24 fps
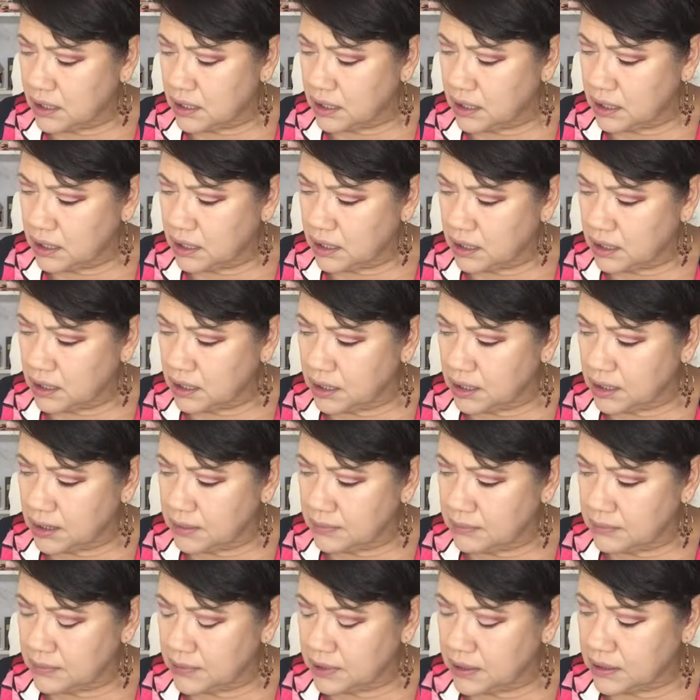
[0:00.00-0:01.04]

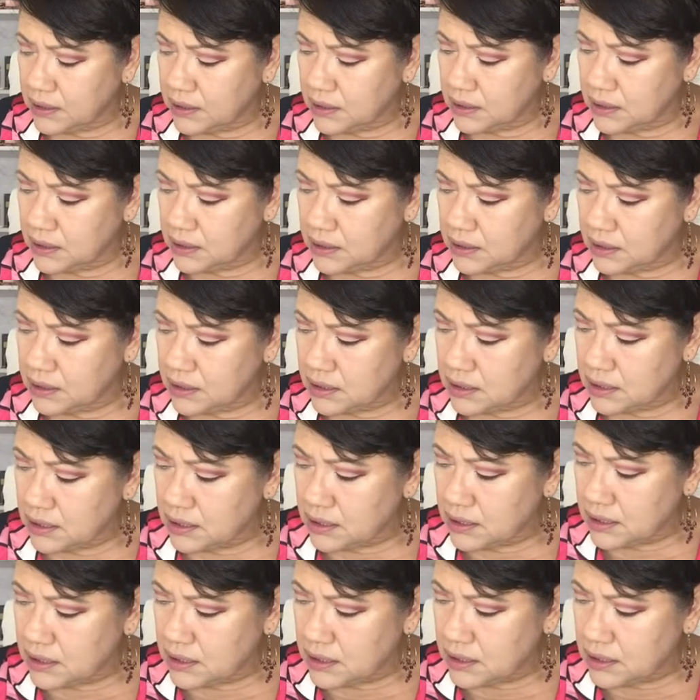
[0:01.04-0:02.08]
um,
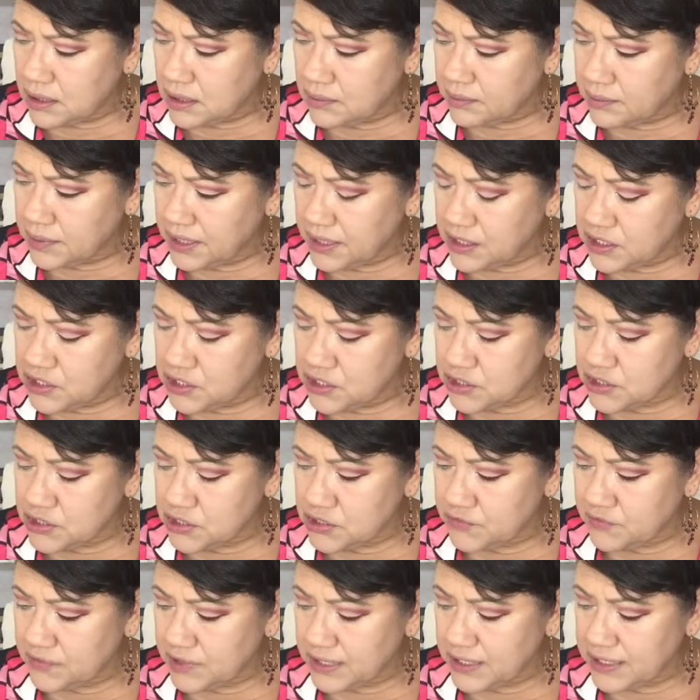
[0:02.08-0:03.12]
Peach
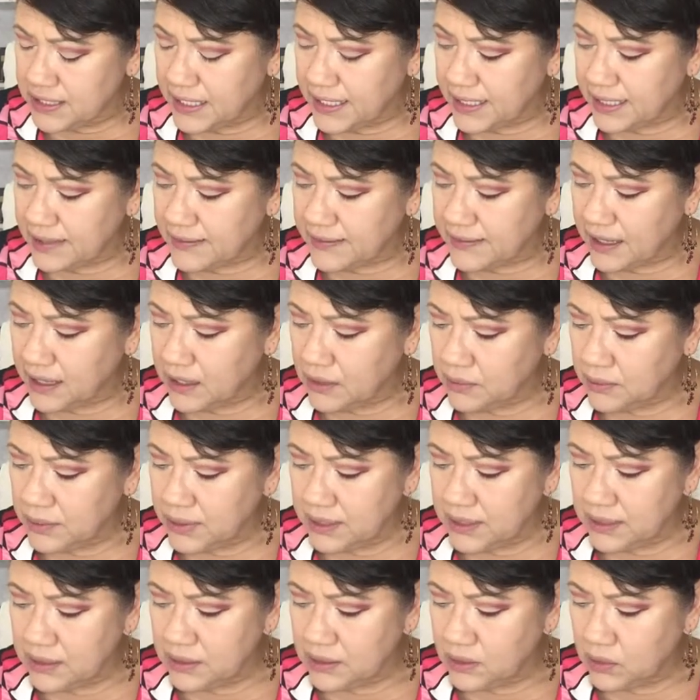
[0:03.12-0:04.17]
Souffle. Did I get that
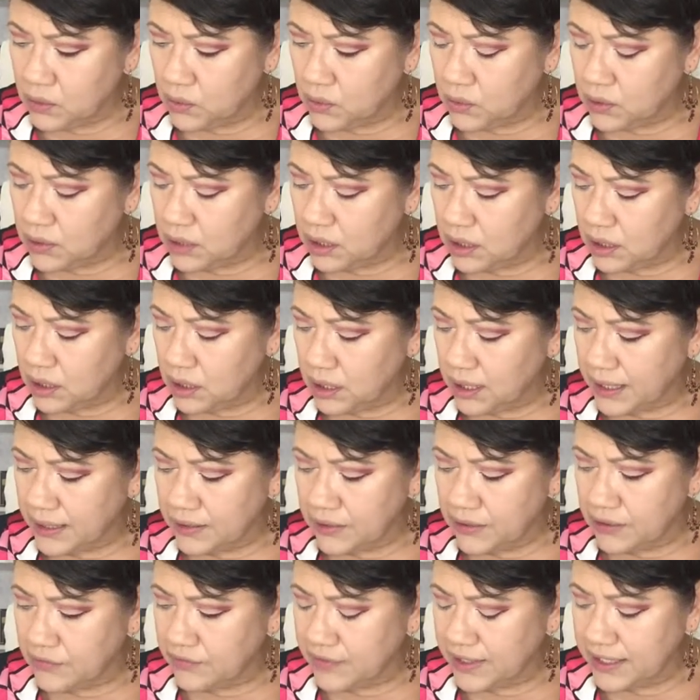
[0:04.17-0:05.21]
one? Or I
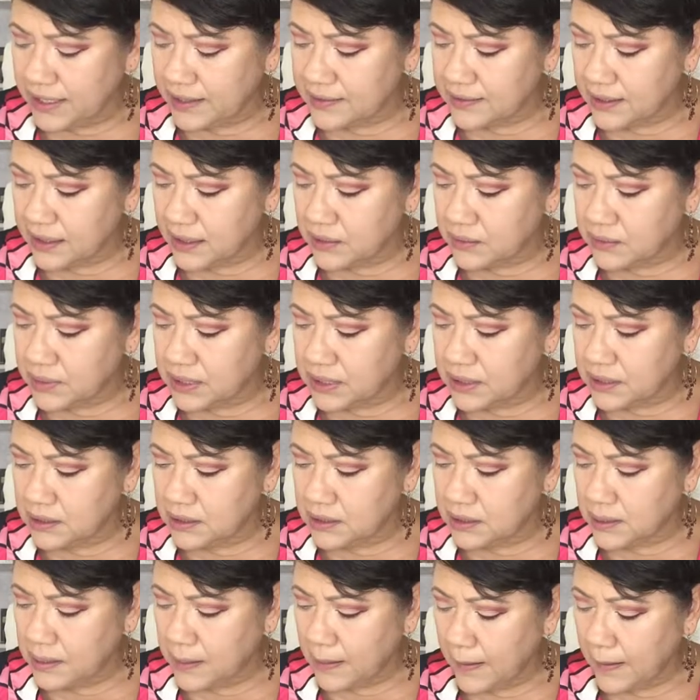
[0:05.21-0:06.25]
don't know if I got that one.